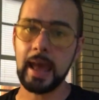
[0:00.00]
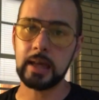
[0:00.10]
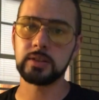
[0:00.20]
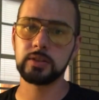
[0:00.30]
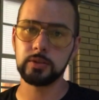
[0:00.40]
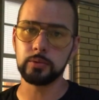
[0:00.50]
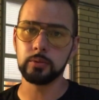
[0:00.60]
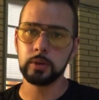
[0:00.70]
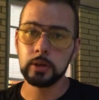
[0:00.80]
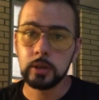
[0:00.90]
has to.
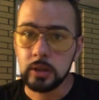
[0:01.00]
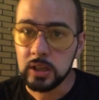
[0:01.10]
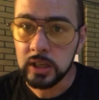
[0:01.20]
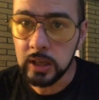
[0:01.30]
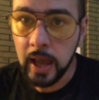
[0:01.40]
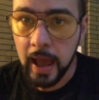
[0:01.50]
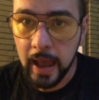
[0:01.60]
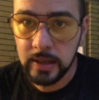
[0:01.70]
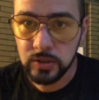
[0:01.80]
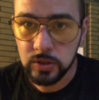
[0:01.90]
He
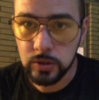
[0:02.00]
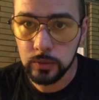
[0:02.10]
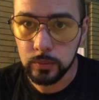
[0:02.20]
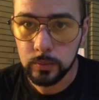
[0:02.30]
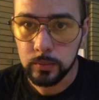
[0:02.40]
has to.